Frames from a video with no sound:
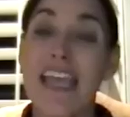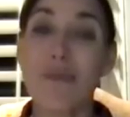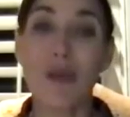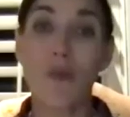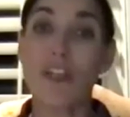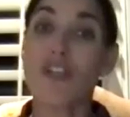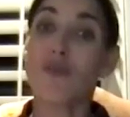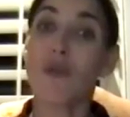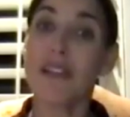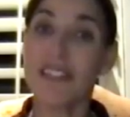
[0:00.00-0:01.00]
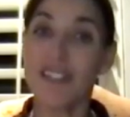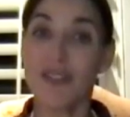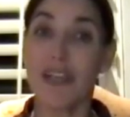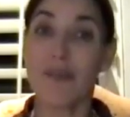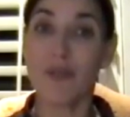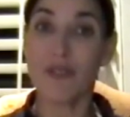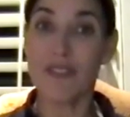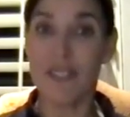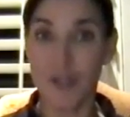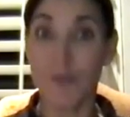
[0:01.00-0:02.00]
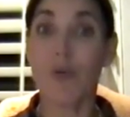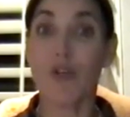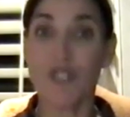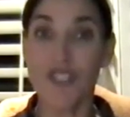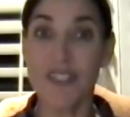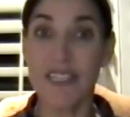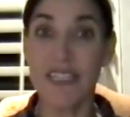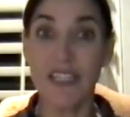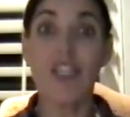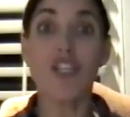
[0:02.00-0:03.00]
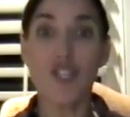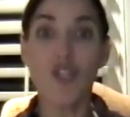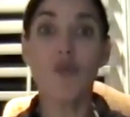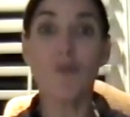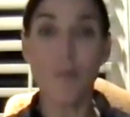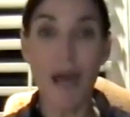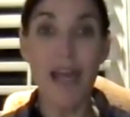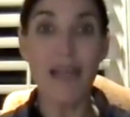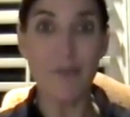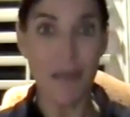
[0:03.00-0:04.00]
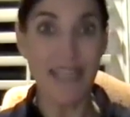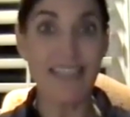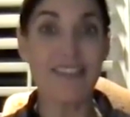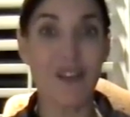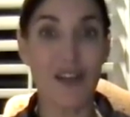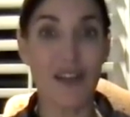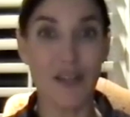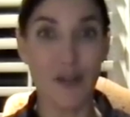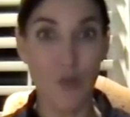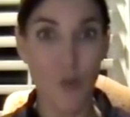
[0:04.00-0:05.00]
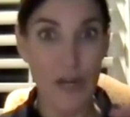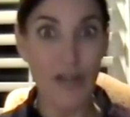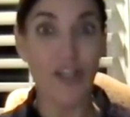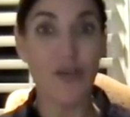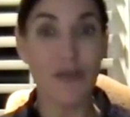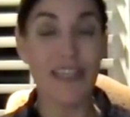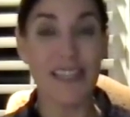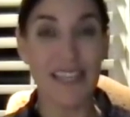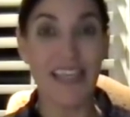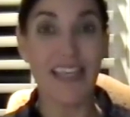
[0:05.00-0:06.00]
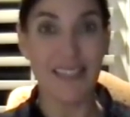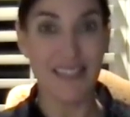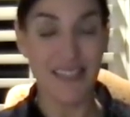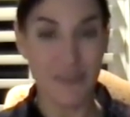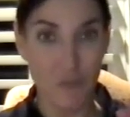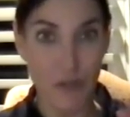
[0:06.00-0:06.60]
but when you're running your numbers and you're purchasing, you buy based on where you need to, where